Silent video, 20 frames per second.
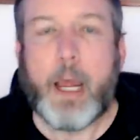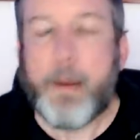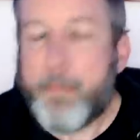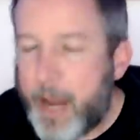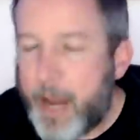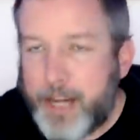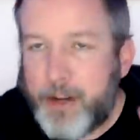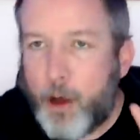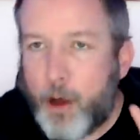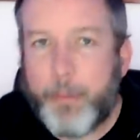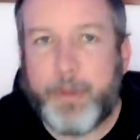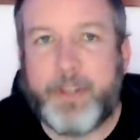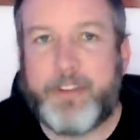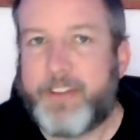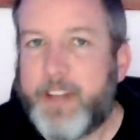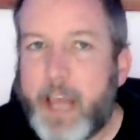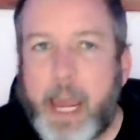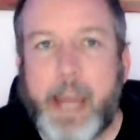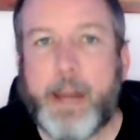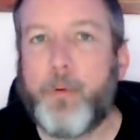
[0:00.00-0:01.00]
and make no
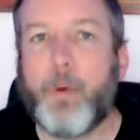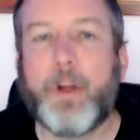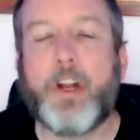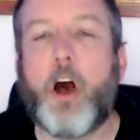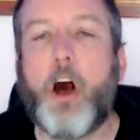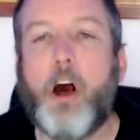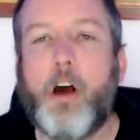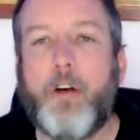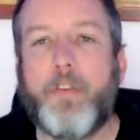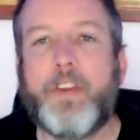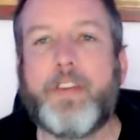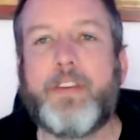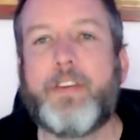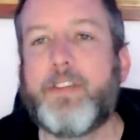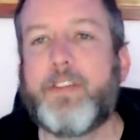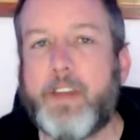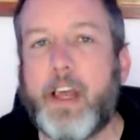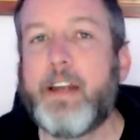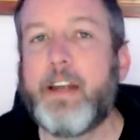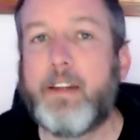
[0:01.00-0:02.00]
mistake, when all of this is
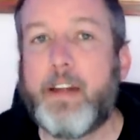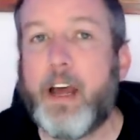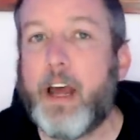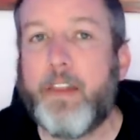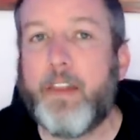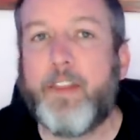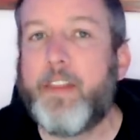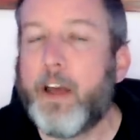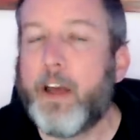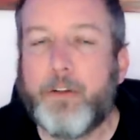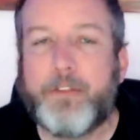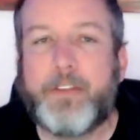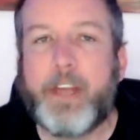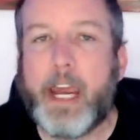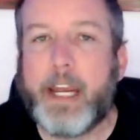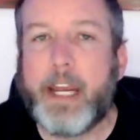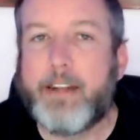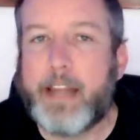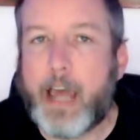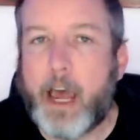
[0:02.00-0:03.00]
said and done, they'll
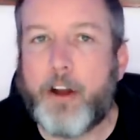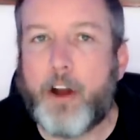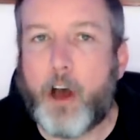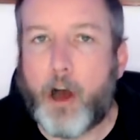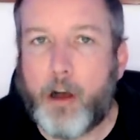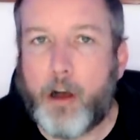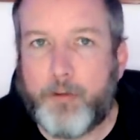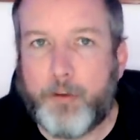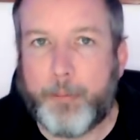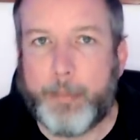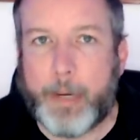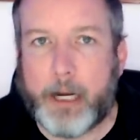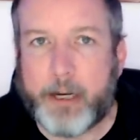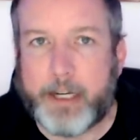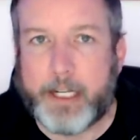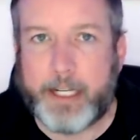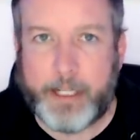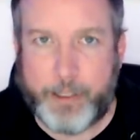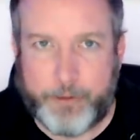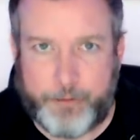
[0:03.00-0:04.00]
take down all of
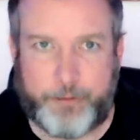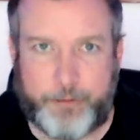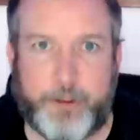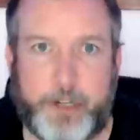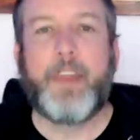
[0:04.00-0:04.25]
American history.